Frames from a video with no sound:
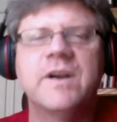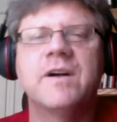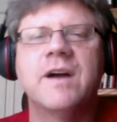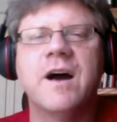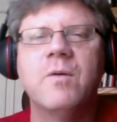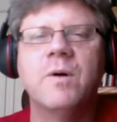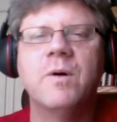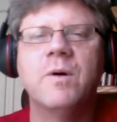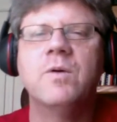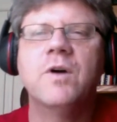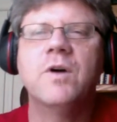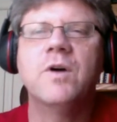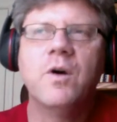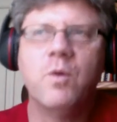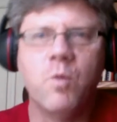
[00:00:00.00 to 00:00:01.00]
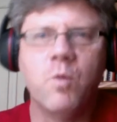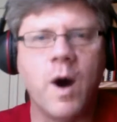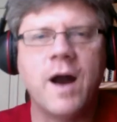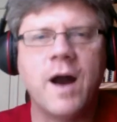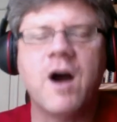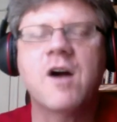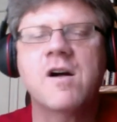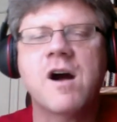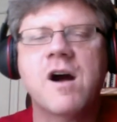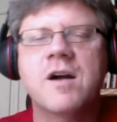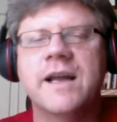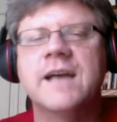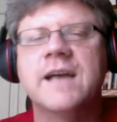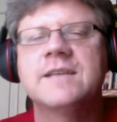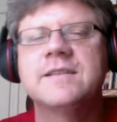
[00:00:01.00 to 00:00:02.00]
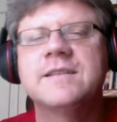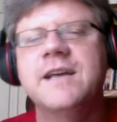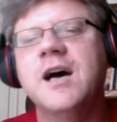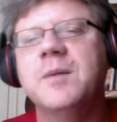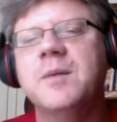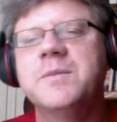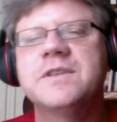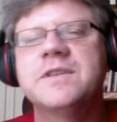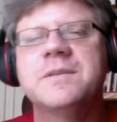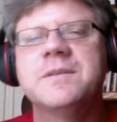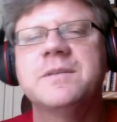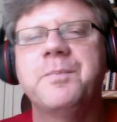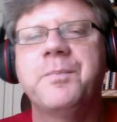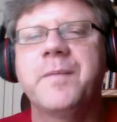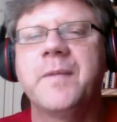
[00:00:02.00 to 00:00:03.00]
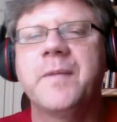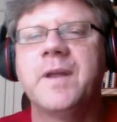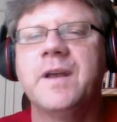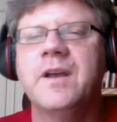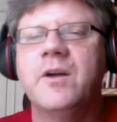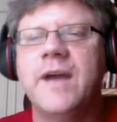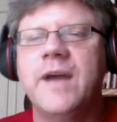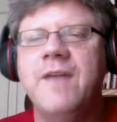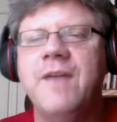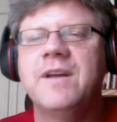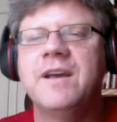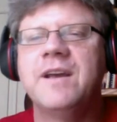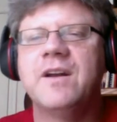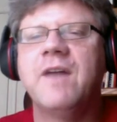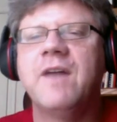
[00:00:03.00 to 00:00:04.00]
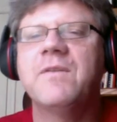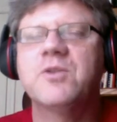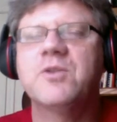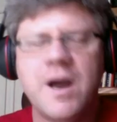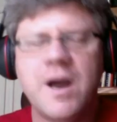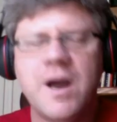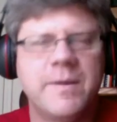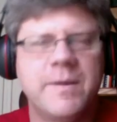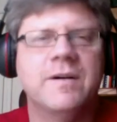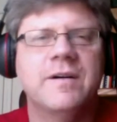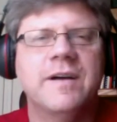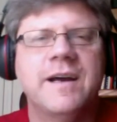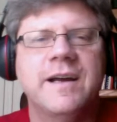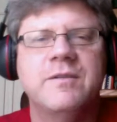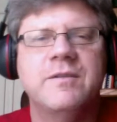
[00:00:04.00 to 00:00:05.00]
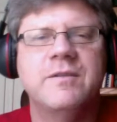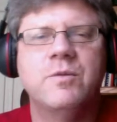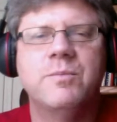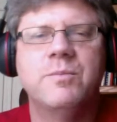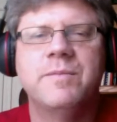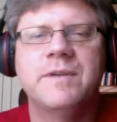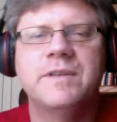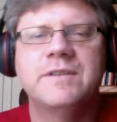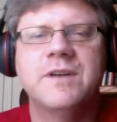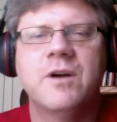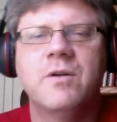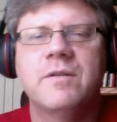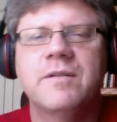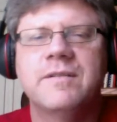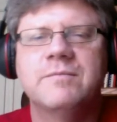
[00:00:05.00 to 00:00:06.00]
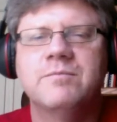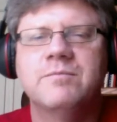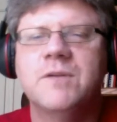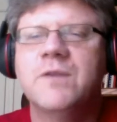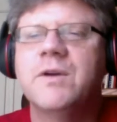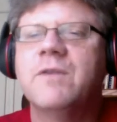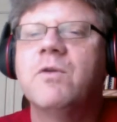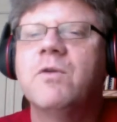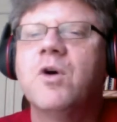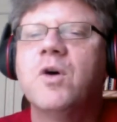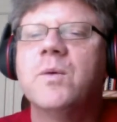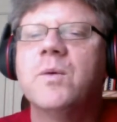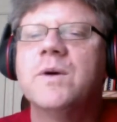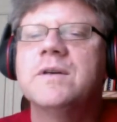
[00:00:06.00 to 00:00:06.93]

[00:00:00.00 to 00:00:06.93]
out, well, what are our next steps? We have to get off the treadmill and start moving forward.